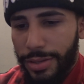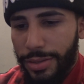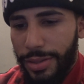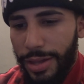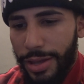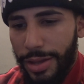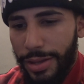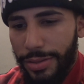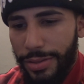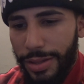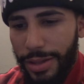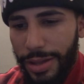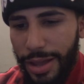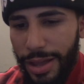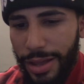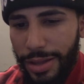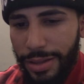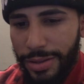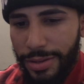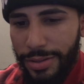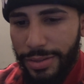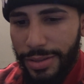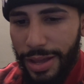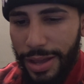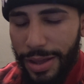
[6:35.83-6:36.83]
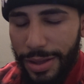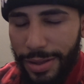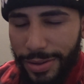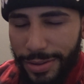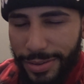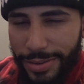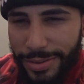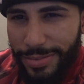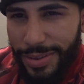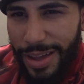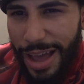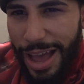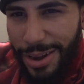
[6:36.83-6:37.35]
that, that, uh, that,
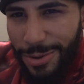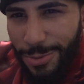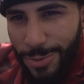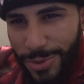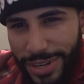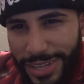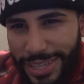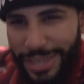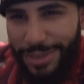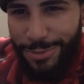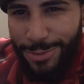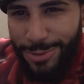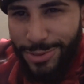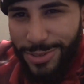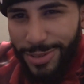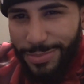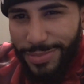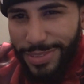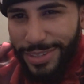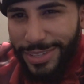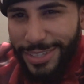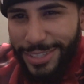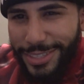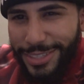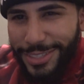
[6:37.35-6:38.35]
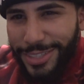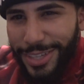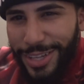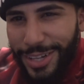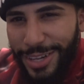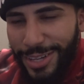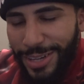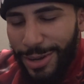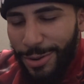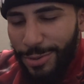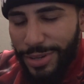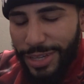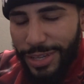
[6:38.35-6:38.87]
I don't wanna give you something
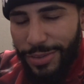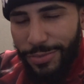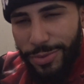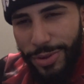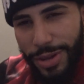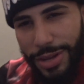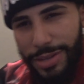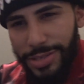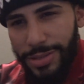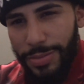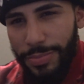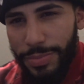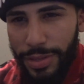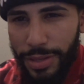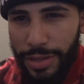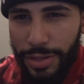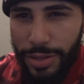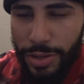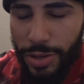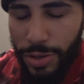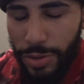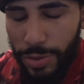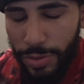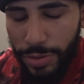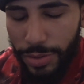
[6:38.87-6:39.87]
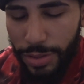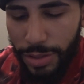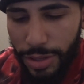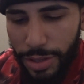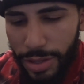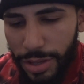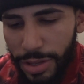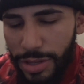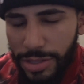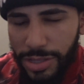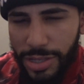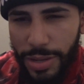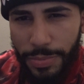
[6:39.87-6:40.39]
shitty, I wanna give you guys something, you know,
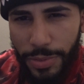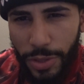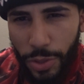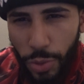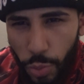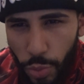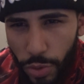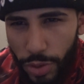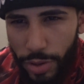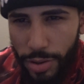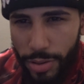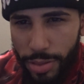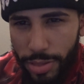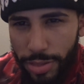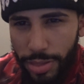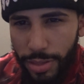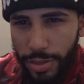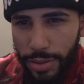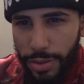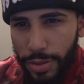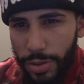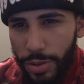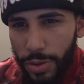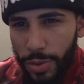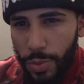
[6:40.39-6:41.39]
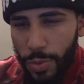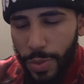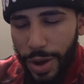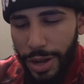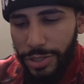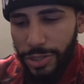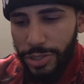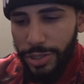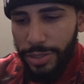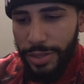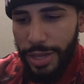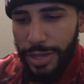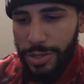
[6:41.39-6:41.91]
something worth watching.